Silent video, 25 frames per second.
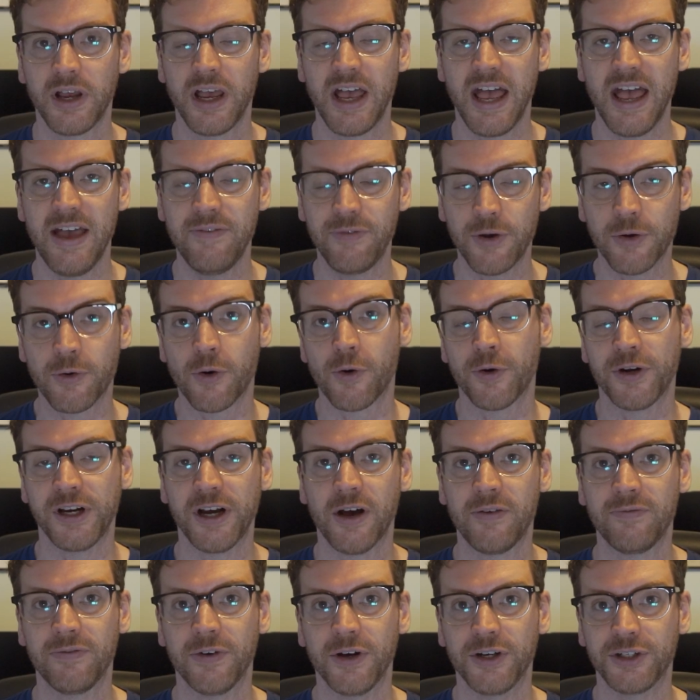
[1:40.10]
If you're already
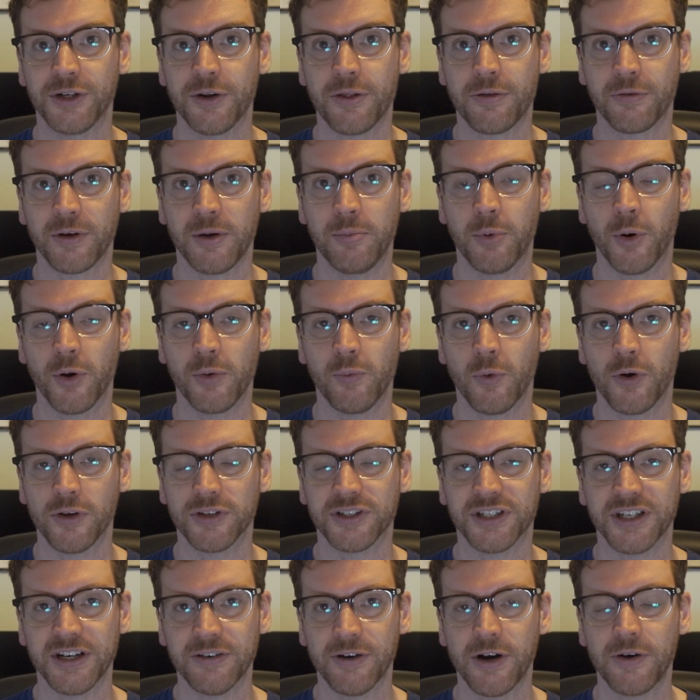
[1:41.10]
on version
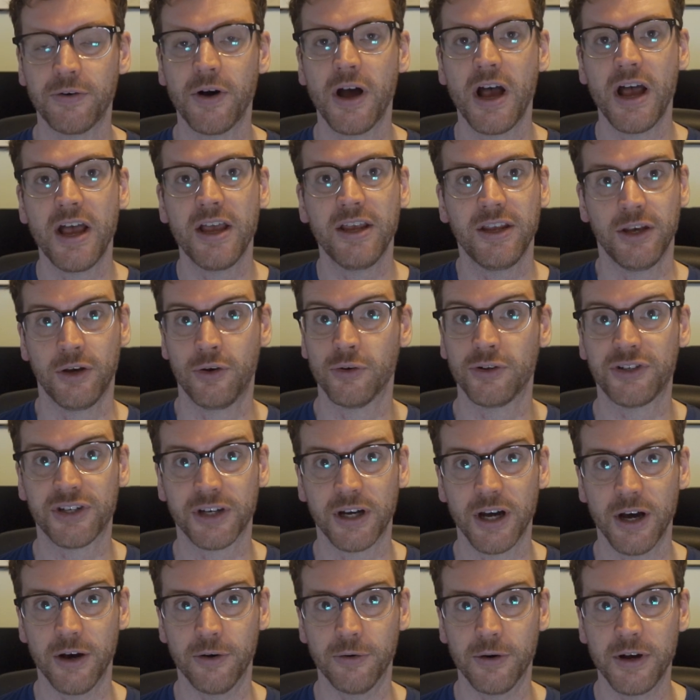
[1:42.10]
3.10, you're good to
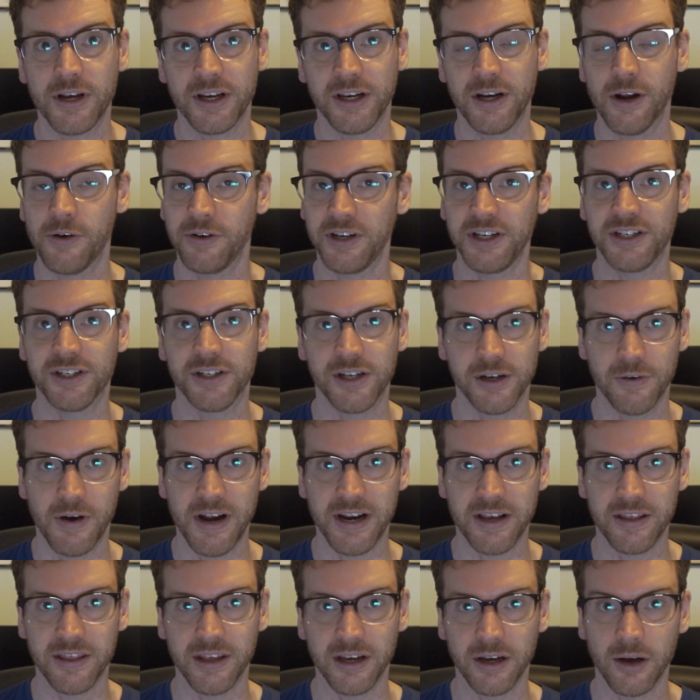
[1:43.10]
go. You don't need to do
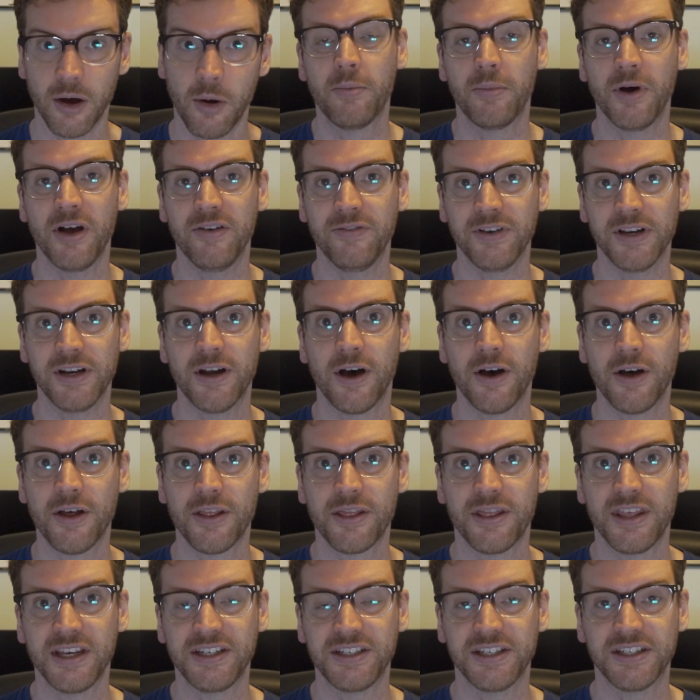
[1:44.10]
anything. If you're
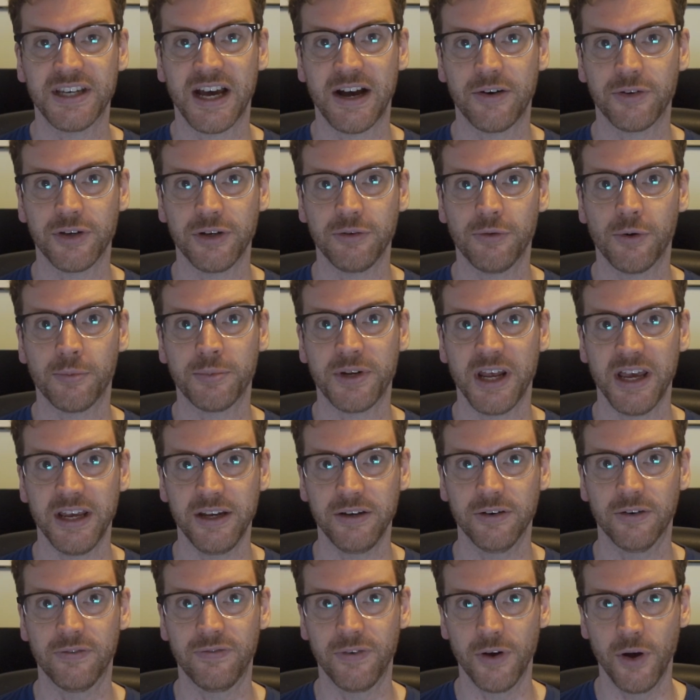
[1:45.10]
not, this is how you update
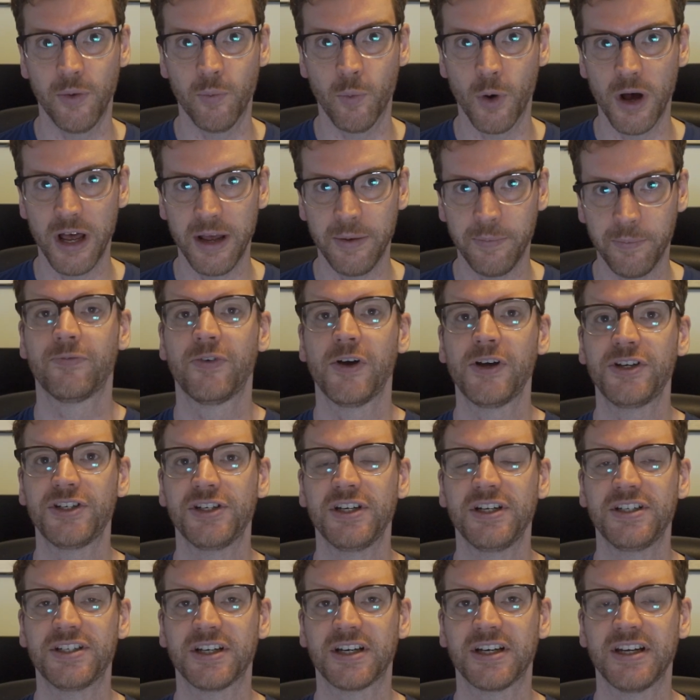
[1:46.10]
your firmware. First, you
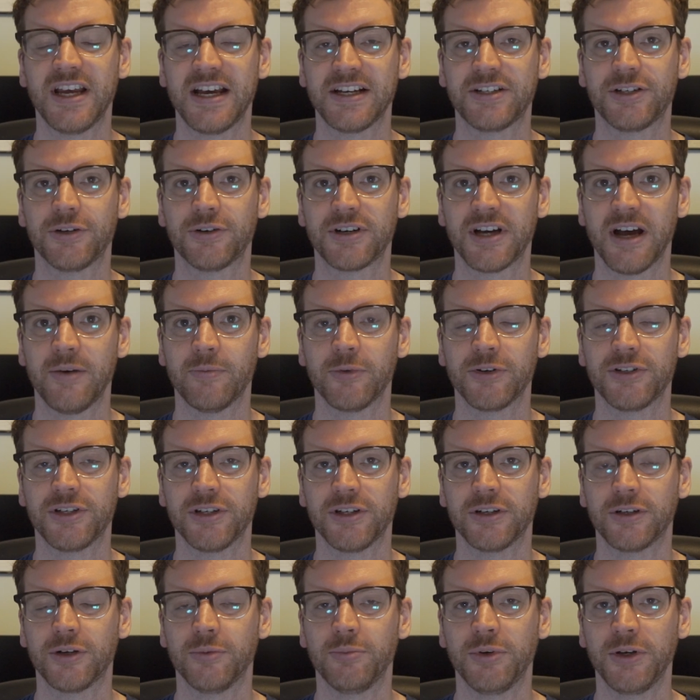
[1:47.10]
need to connect your camera to
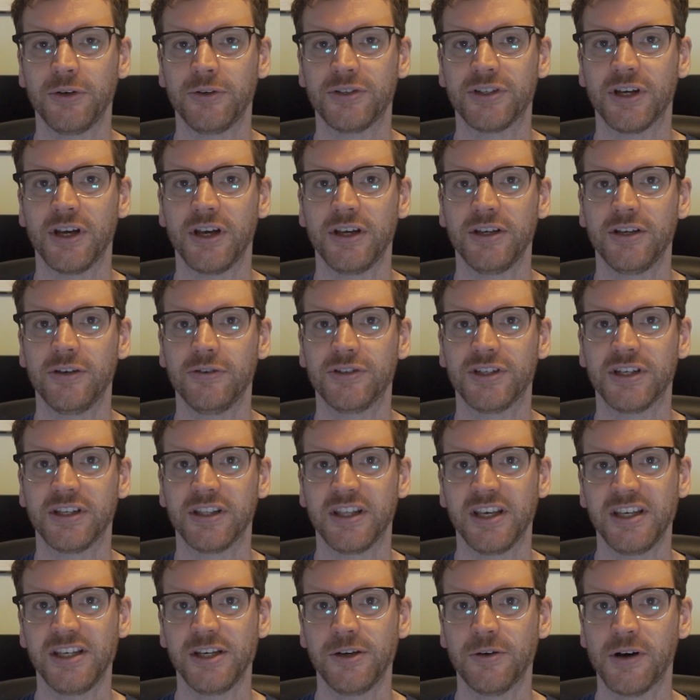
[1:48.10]
your computer using
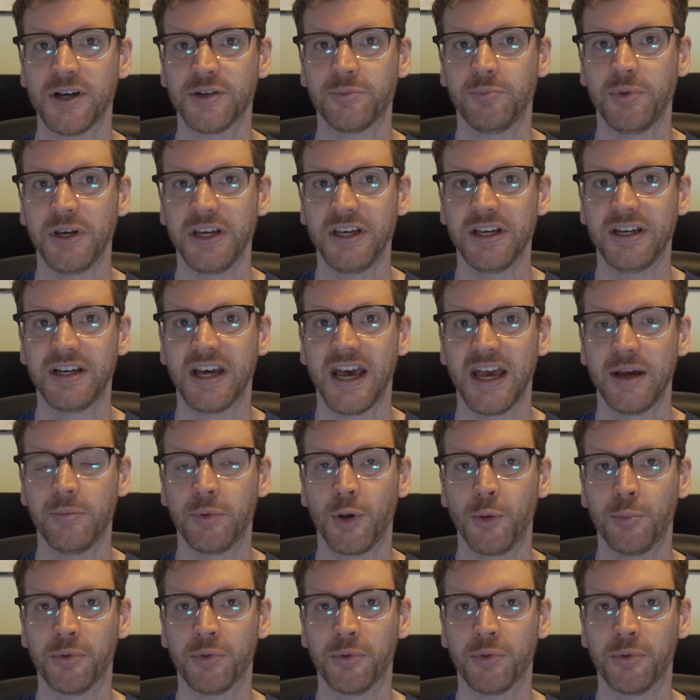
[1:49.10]
the USB cable